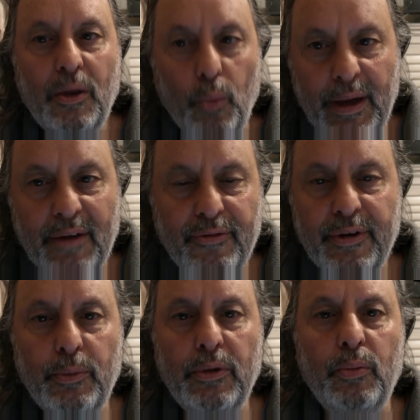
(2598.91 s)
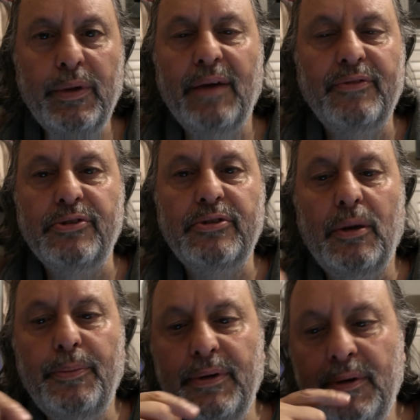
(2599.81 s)
We have free will. We have to
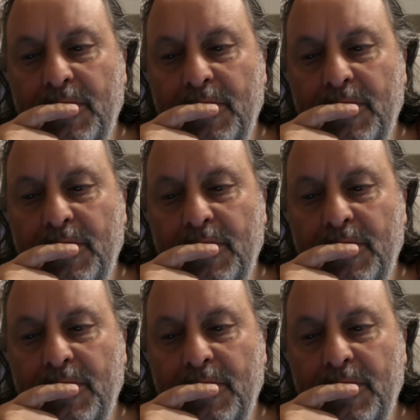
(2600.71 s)
stop it.